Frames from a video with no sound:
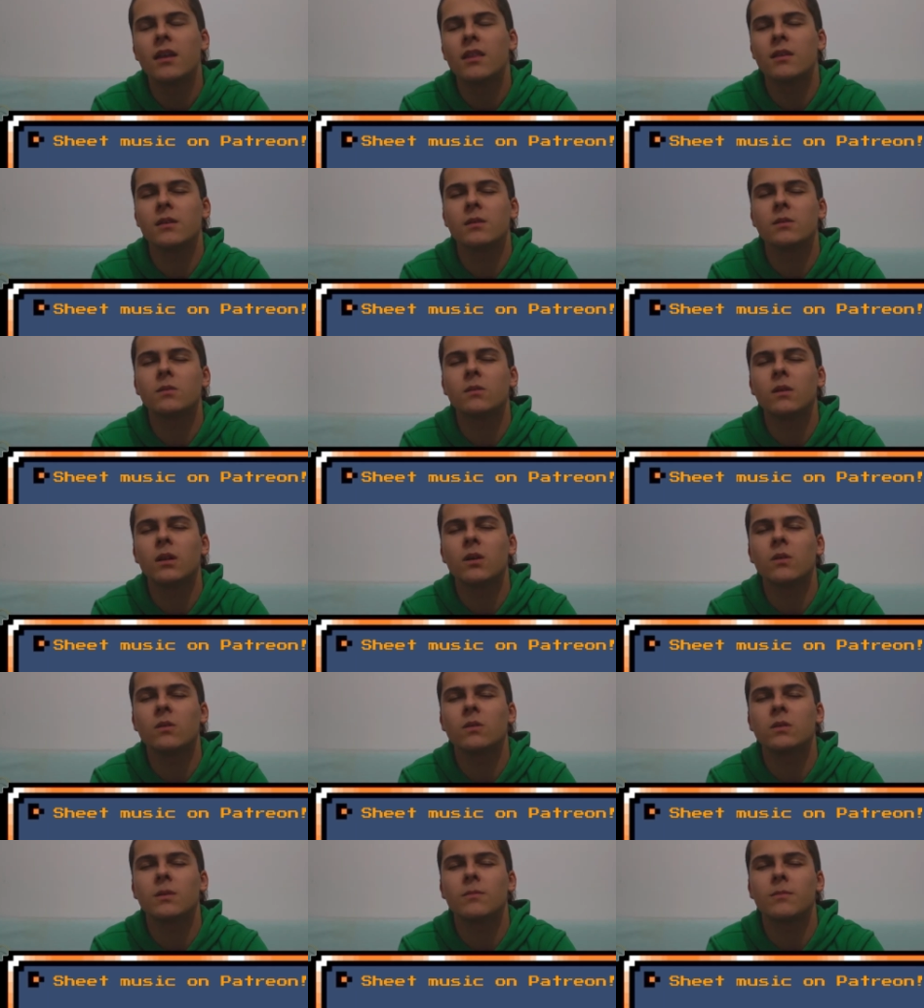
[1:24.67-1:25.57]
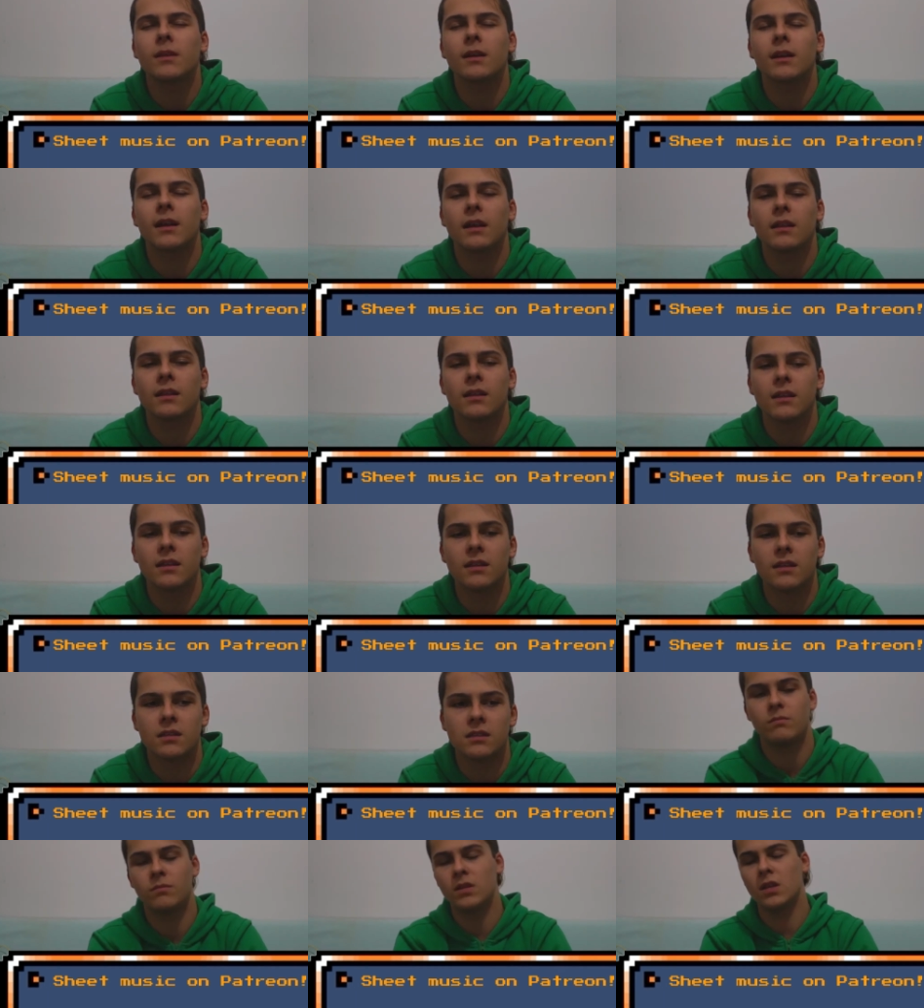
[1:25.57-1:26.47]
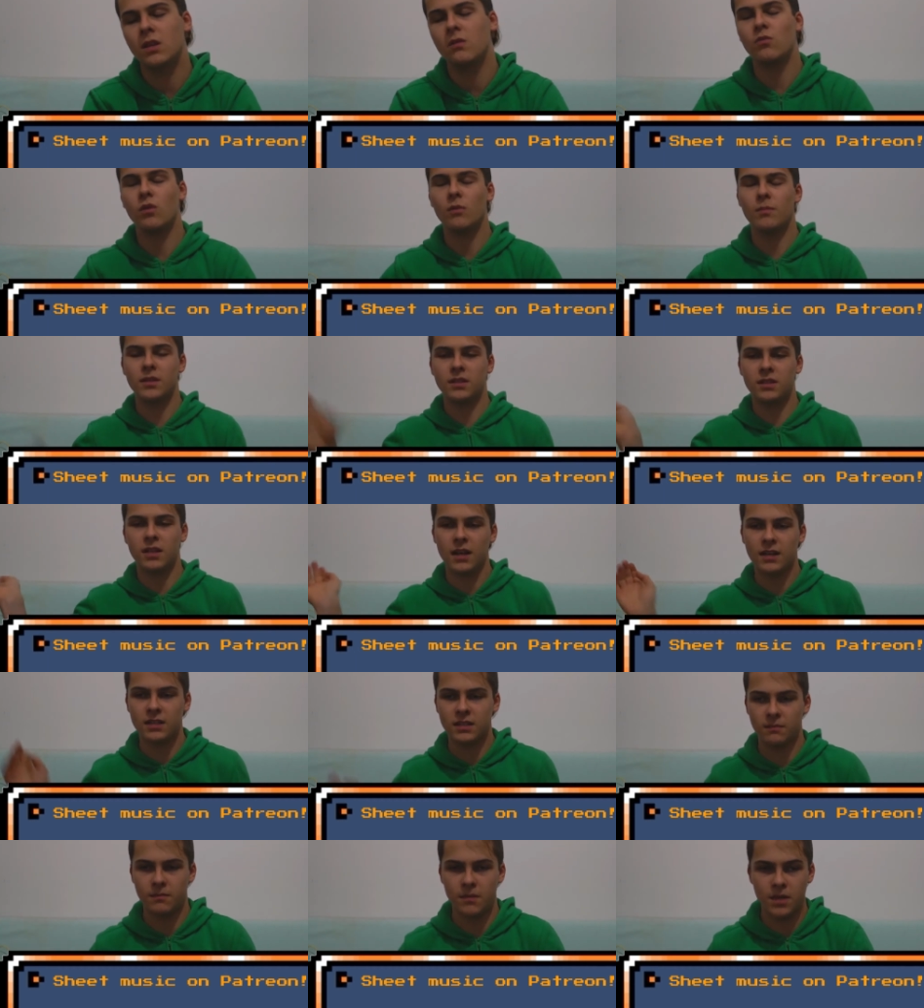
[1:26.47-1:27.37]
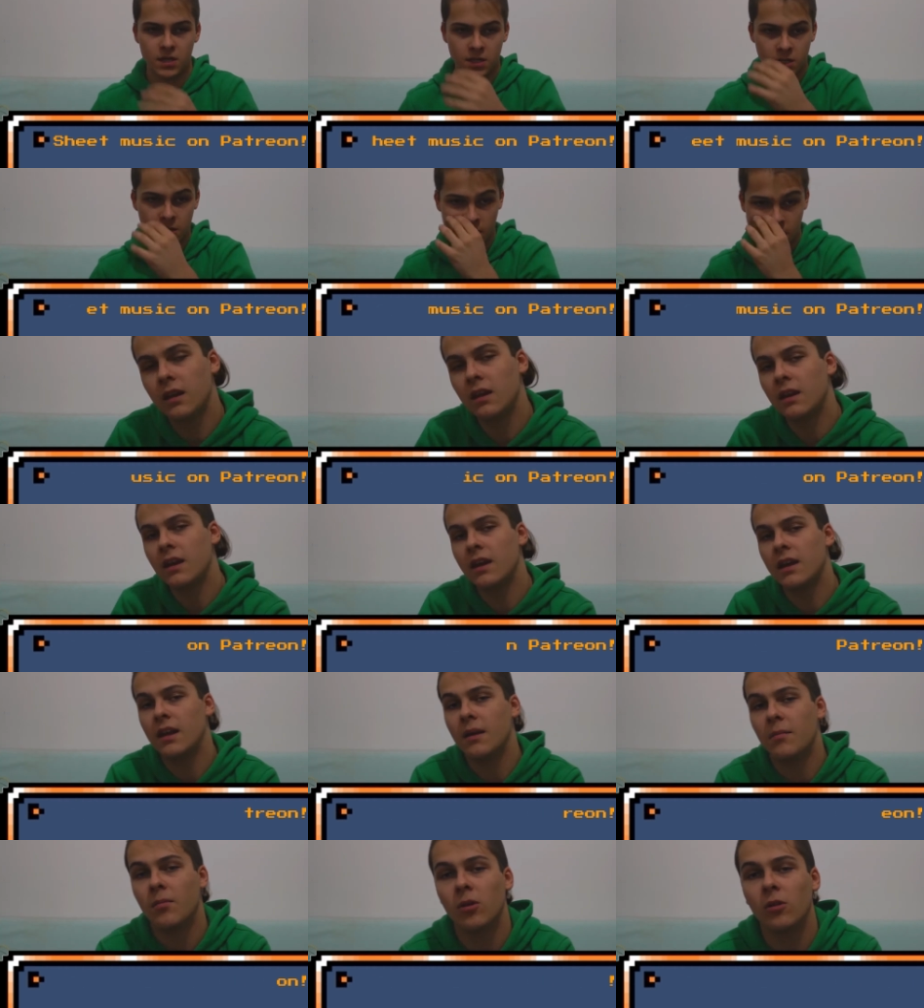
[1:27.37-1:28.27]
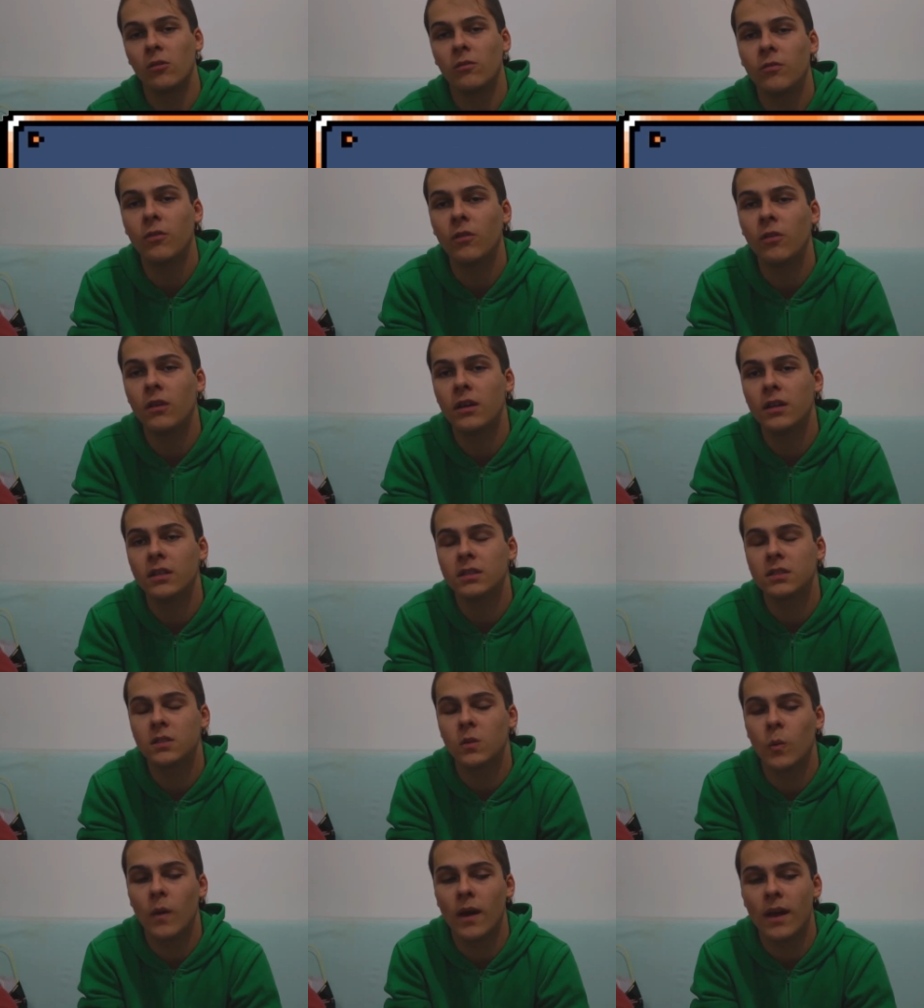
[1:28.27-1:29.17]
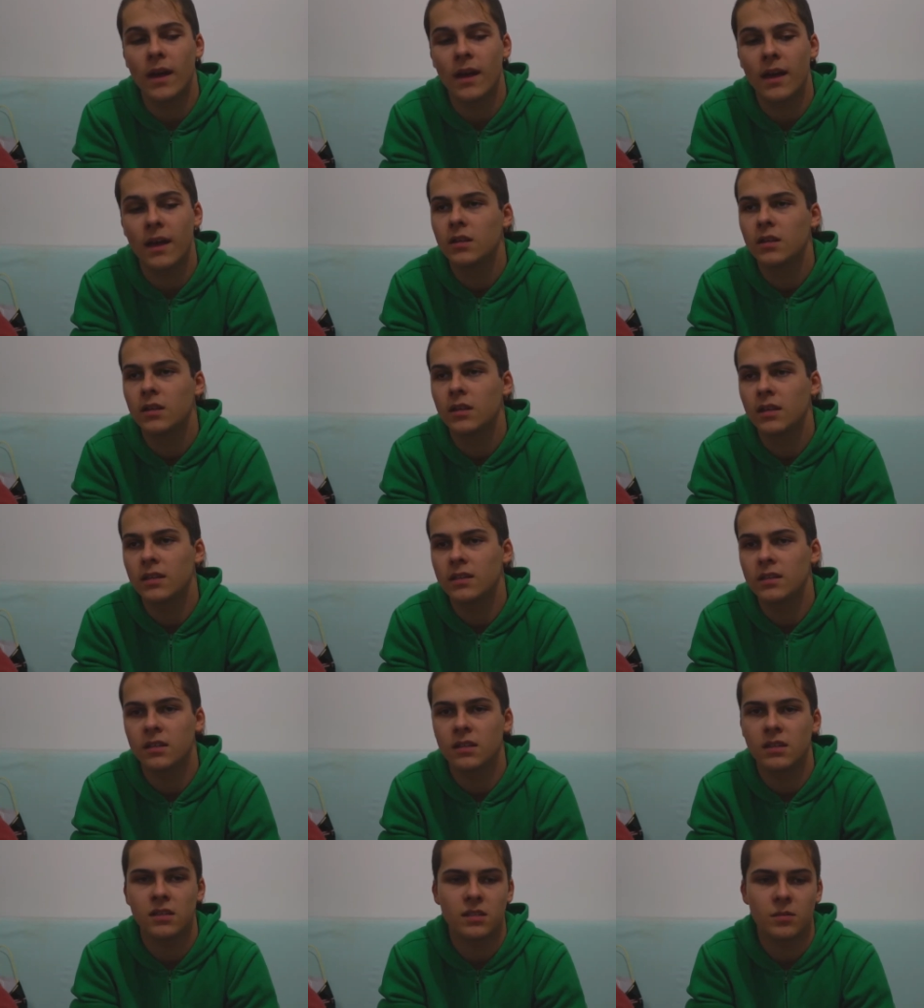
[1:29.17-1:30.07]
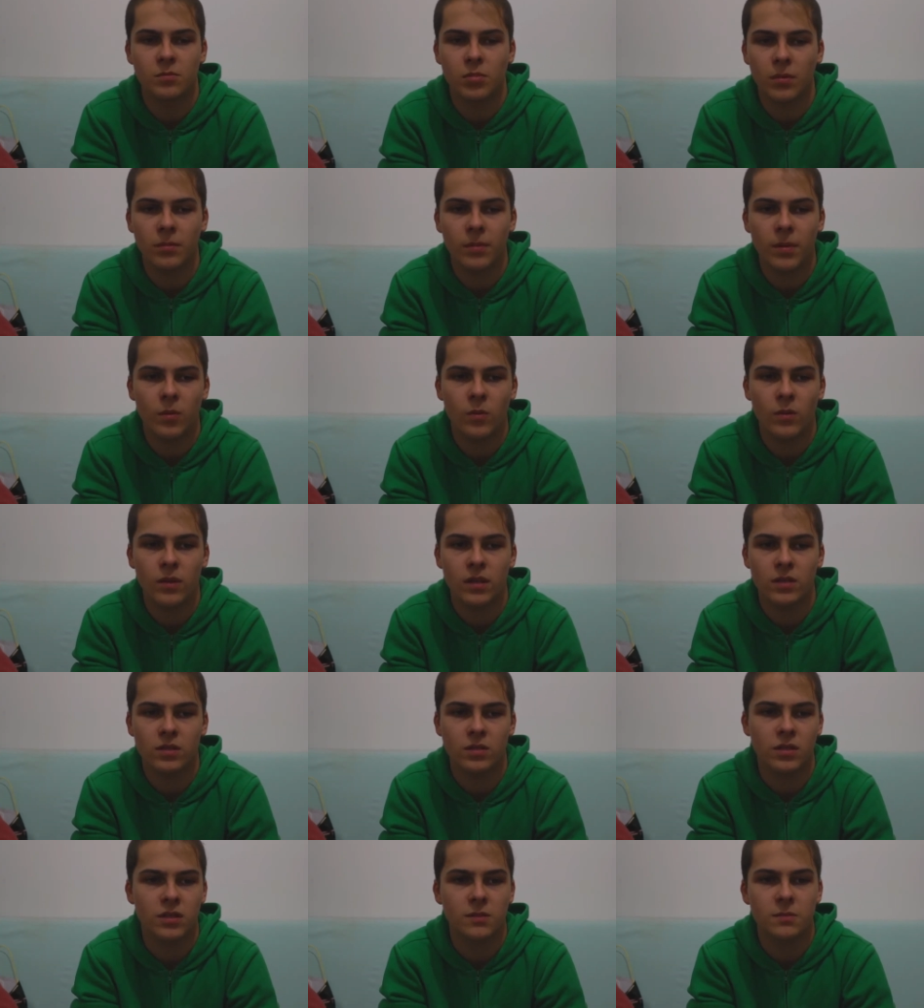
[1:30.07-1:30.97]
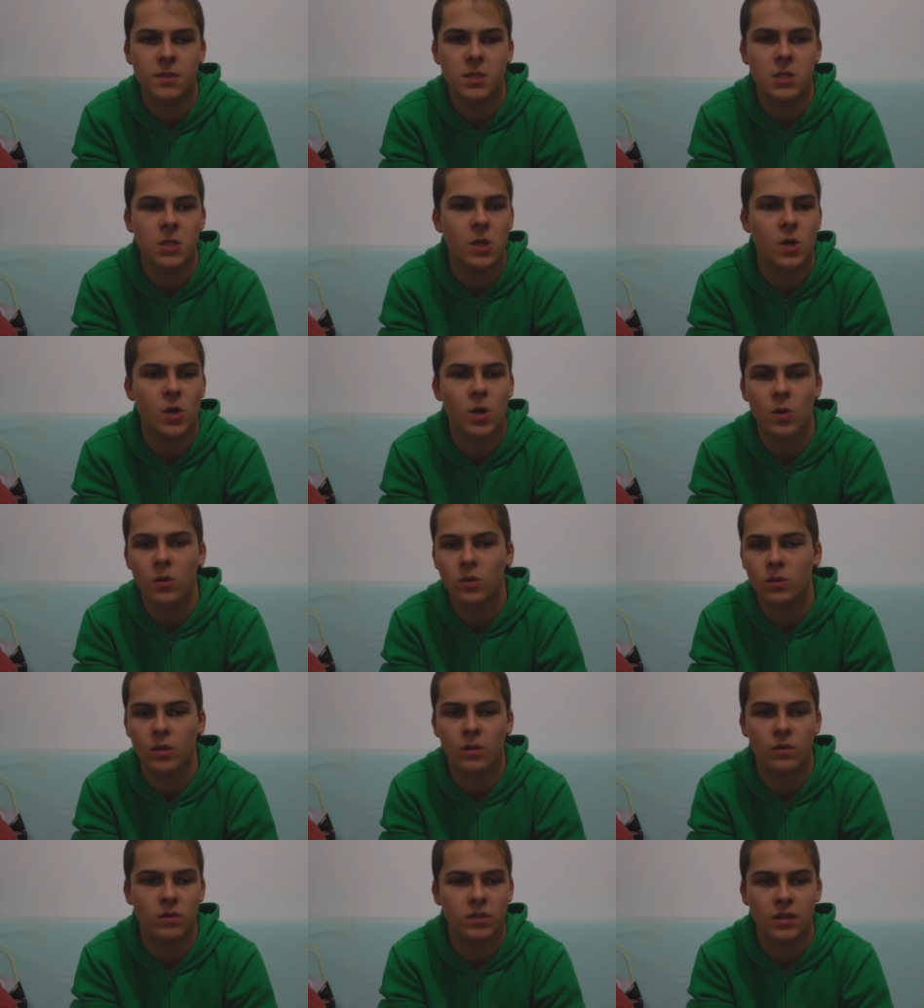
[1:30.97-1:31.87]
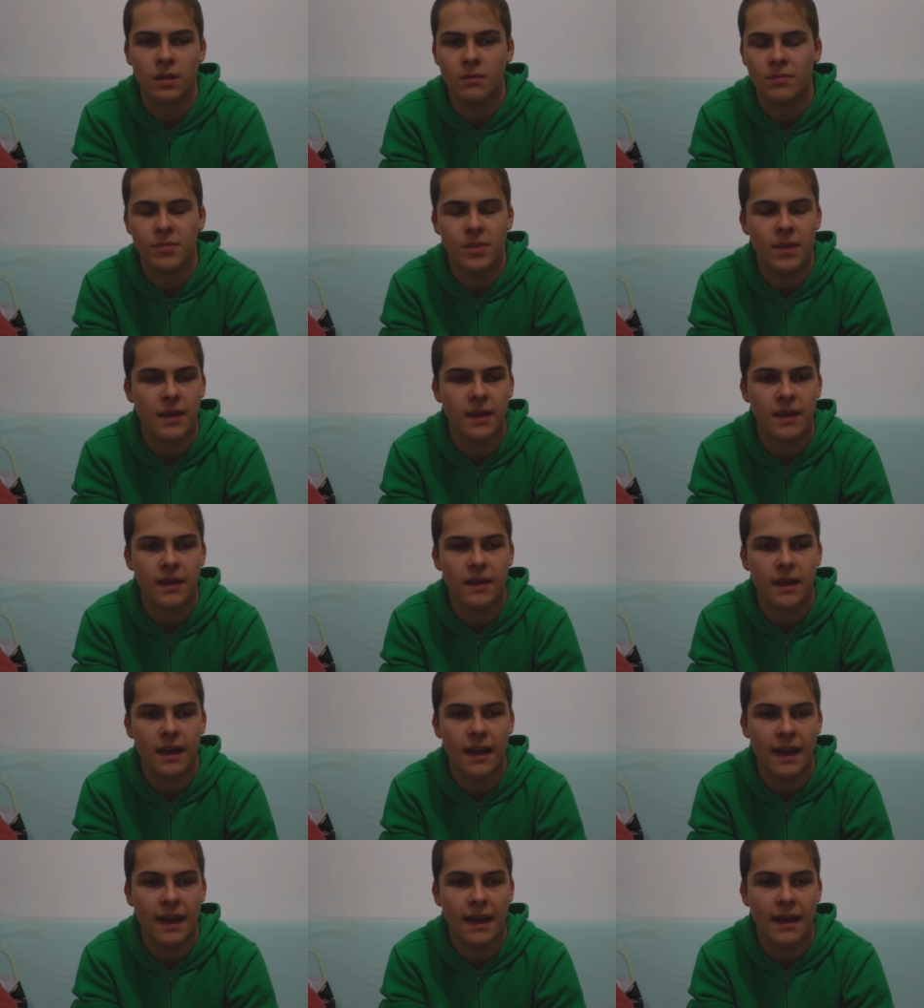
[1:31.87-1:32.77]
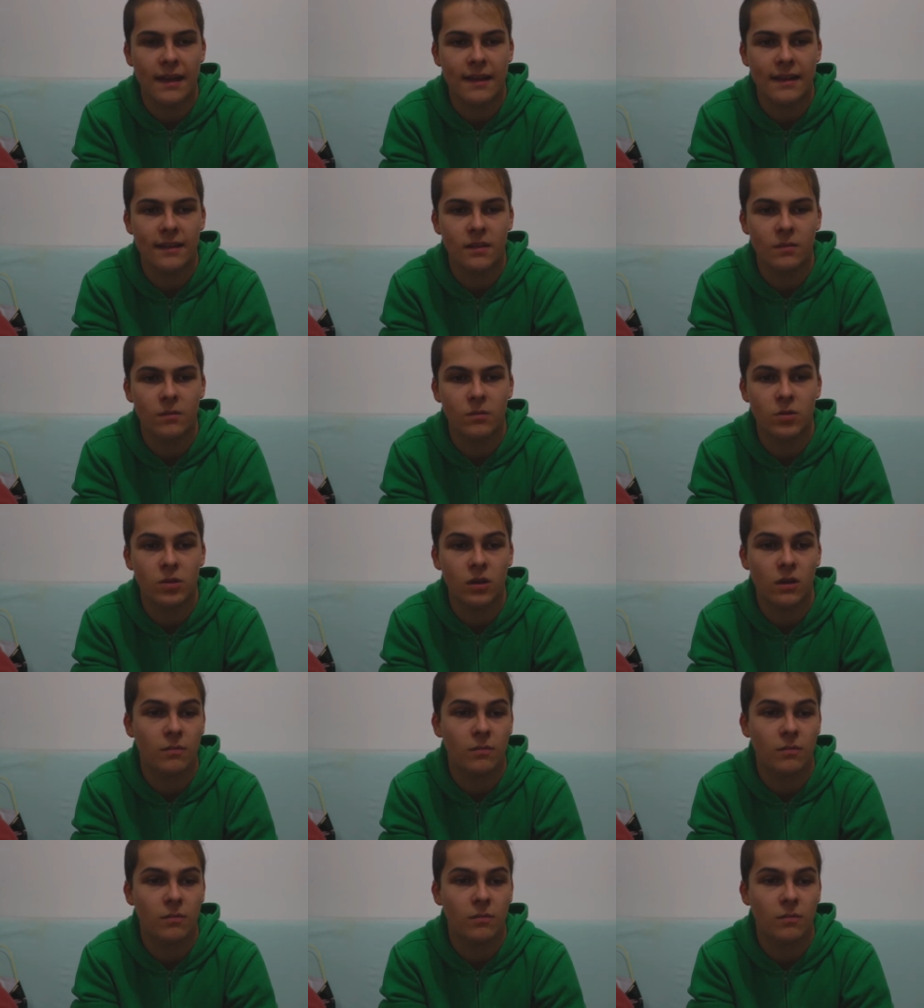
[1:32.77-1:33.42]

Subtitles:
The story goes something like this. Team RWBY starts a mission in Emerald Forest where there's a problem with the transmission node or something, and